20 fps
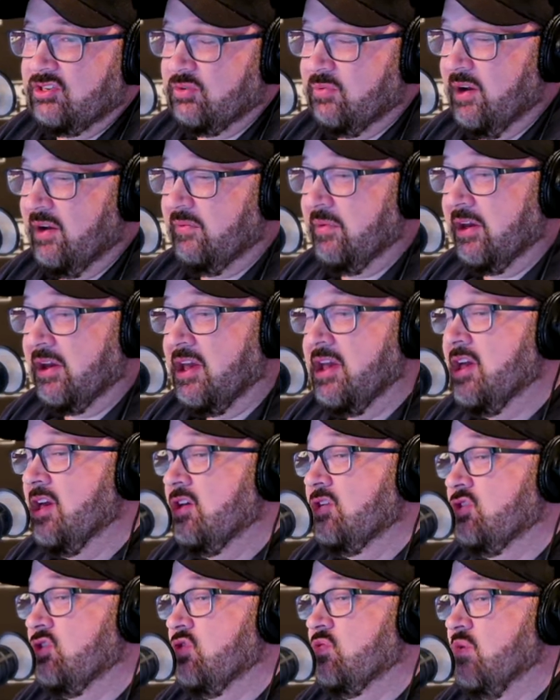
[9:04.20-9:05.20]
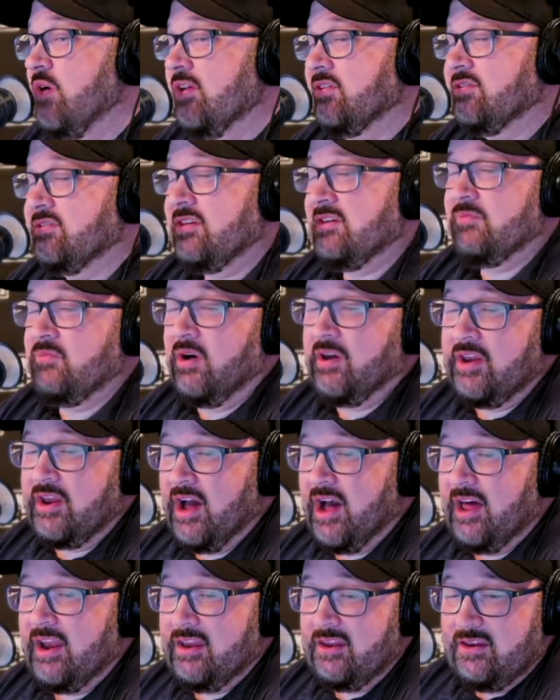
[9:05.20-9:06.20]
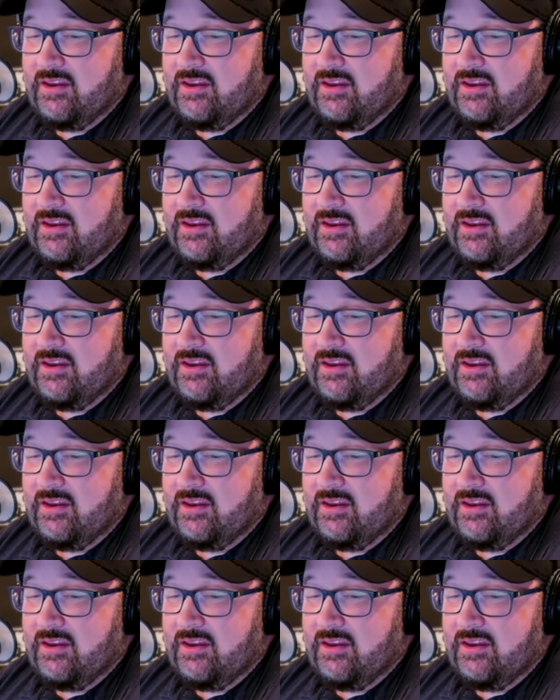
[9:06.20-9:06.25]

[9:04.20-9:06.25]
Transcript: or whatever. Yeah. Like, do you want to see what not